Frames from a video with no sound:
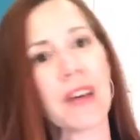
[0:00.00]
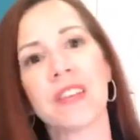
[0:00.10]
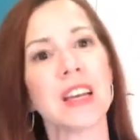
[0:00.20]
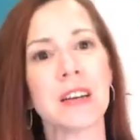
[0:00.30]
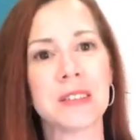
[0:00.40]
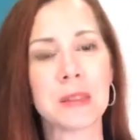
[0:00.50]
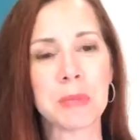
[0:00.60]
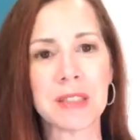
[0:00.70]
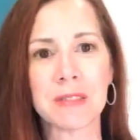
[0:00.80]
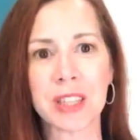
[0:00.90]
Belvino has
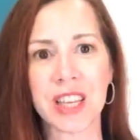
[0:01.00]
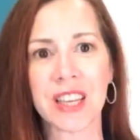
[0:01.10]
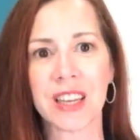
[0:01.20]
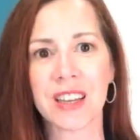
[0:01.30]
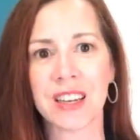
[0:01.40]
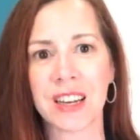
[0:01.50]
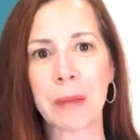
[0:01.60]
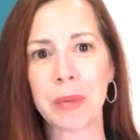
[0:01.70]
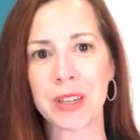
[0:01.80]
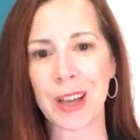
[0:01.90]
been really kicking it
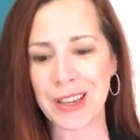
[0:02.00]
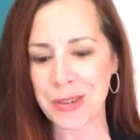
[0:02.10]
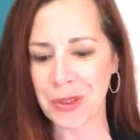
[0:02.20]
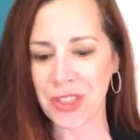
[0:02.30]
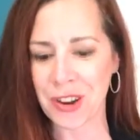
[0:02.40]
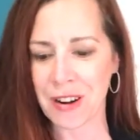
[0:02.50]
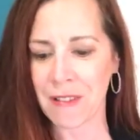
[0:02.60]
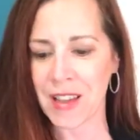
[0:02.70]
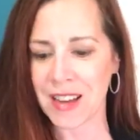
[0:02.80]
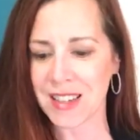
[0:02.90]
up a notch with their
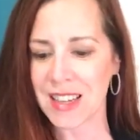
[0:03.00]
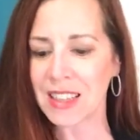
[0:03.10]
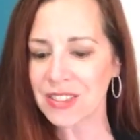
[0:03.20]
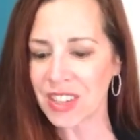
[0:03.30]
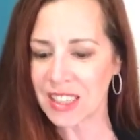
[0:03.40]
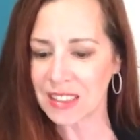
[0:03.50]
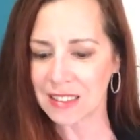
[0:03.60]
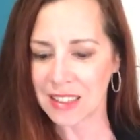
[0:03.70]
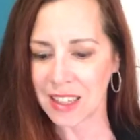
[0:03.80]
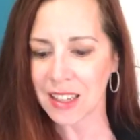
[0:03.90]
events. That's fun to
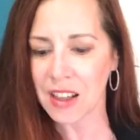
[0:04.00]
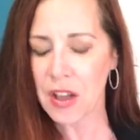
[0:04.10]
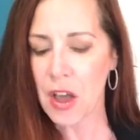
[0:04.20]
see.